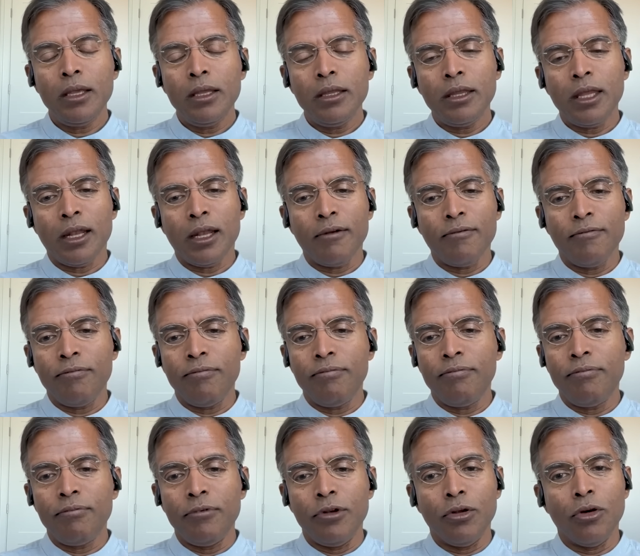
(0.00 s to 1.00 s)
that have
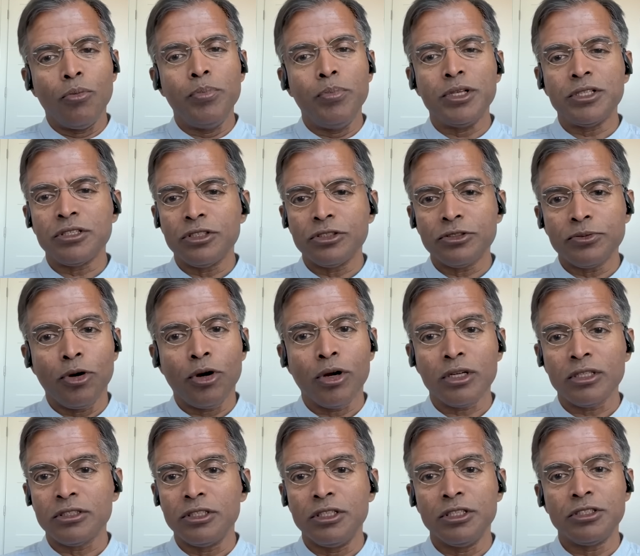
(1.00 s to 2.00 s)
no business
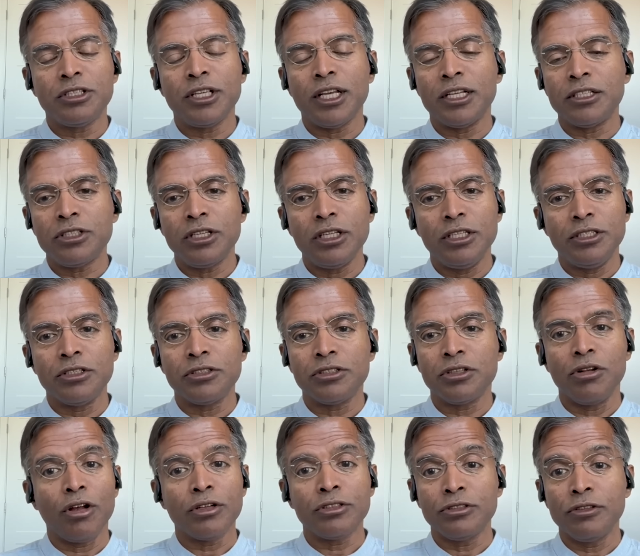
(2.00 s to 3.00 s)
model and essentially just
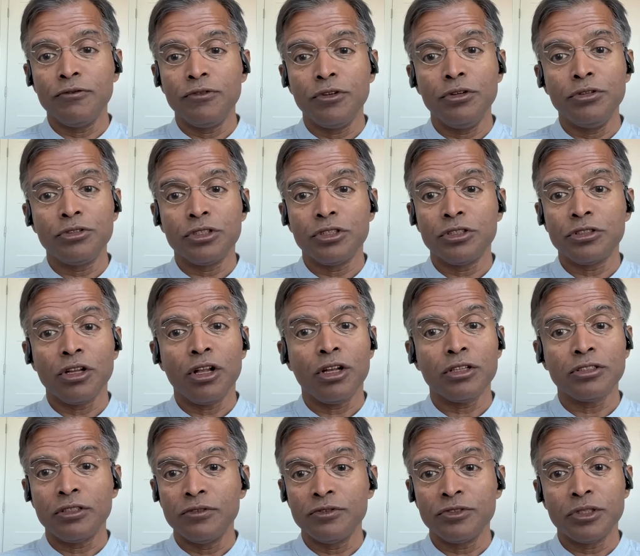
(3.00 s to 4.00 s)
lots of users,
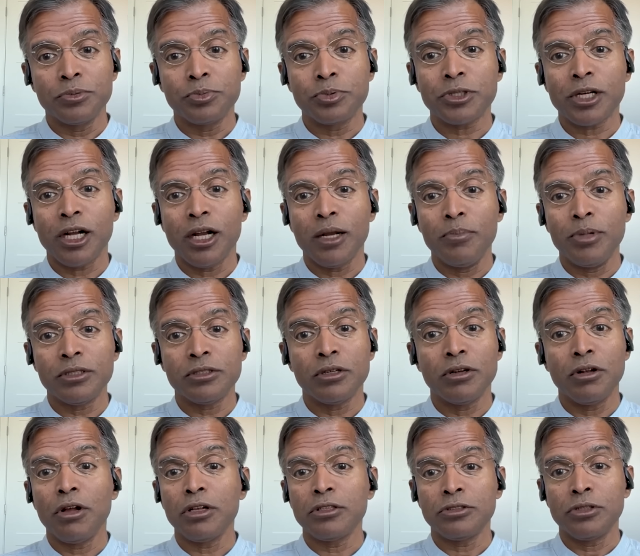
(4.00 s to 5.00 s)
lots of subscribers, and
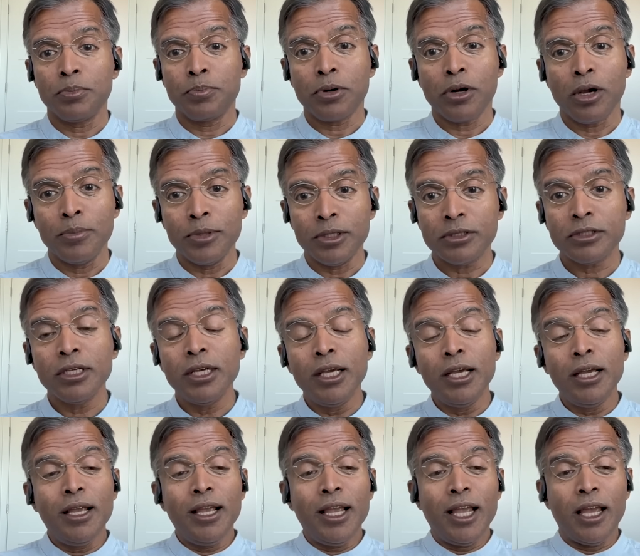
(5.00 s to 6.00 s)
lots of promise.
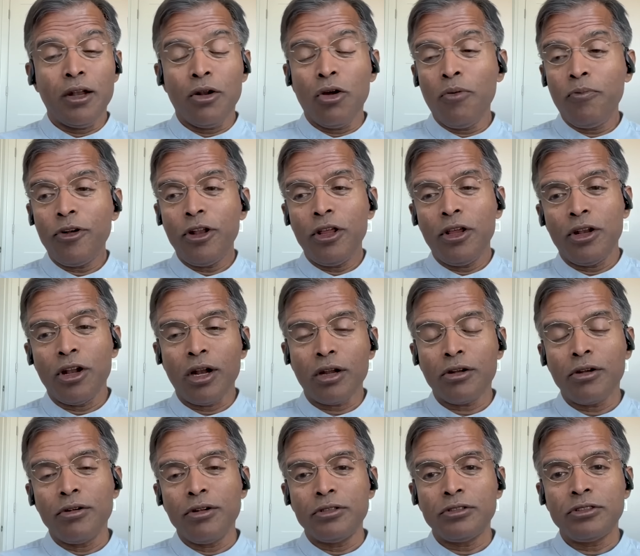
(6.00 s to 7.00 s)
And hopefully you're not
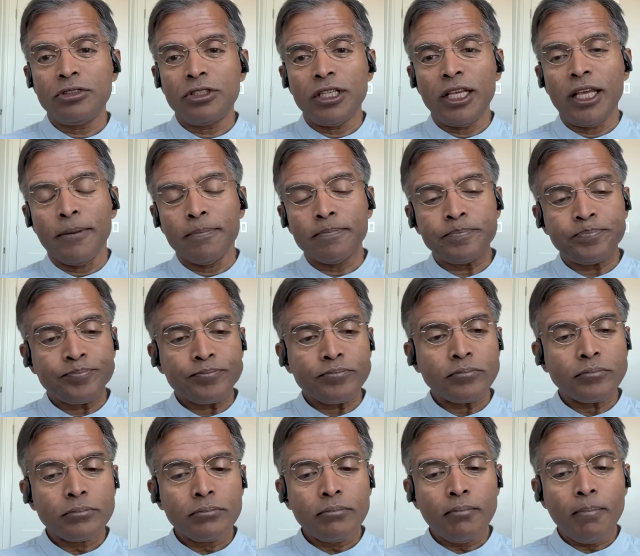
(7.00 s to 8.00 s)
going to see,
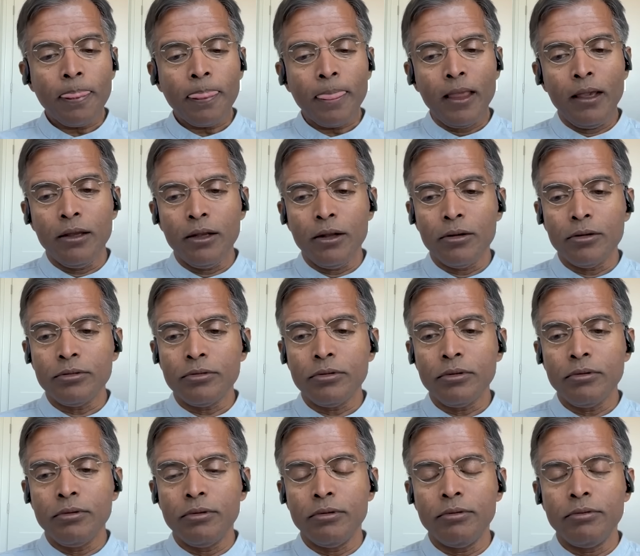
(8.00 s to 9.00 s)
you know,
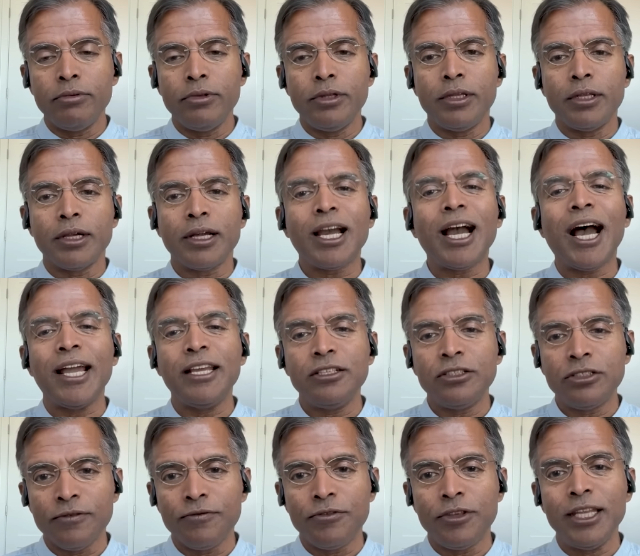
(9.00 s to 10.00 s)
the
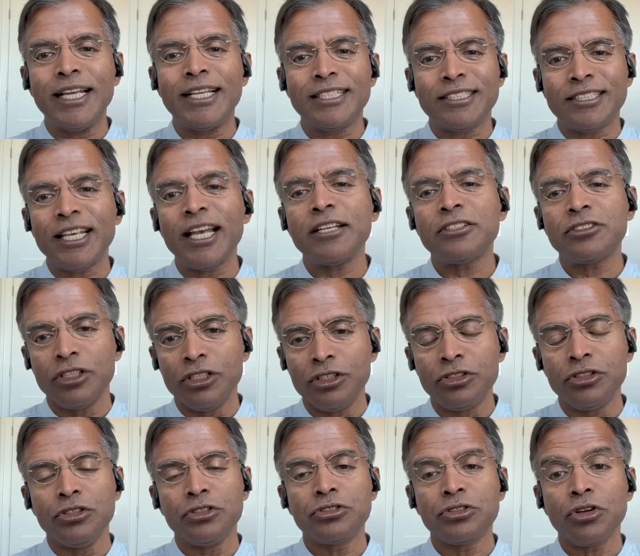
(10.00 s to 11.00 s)
kinds of
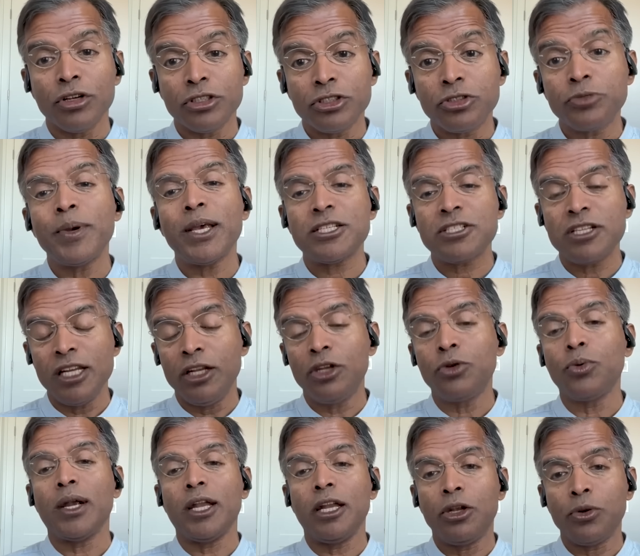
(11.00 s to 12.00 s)
excesses you saw, especially in
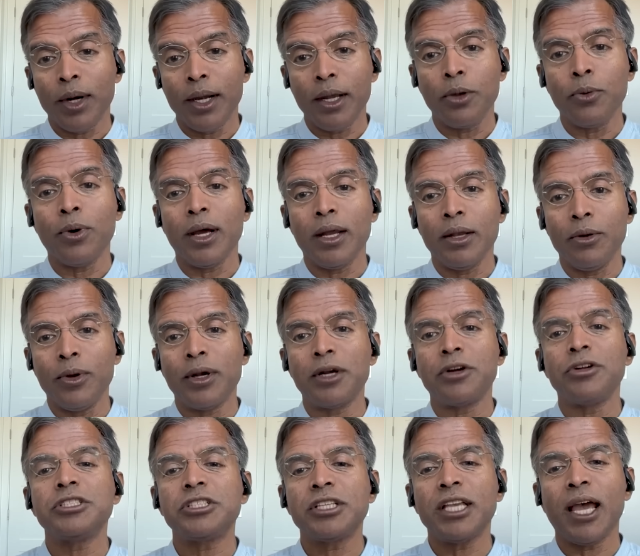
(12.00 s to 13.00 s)
2021, where
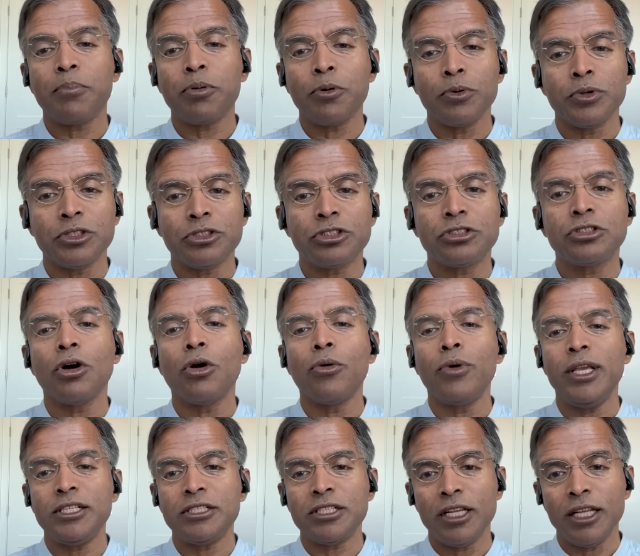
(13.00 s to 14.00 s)
risk capital was so
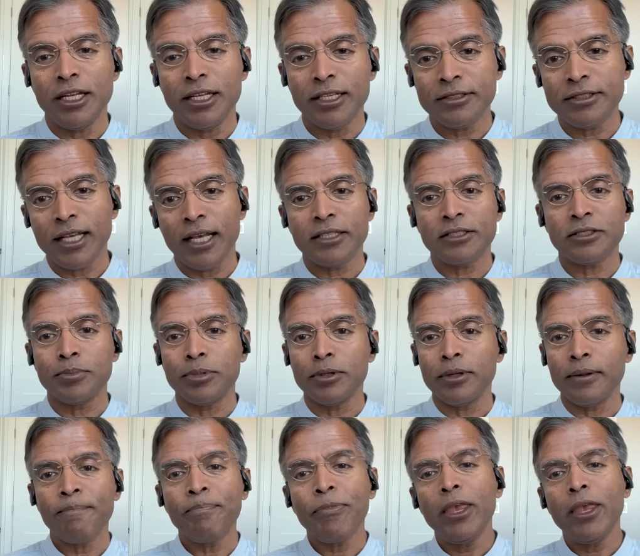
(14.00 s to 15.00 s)
easily inaccessible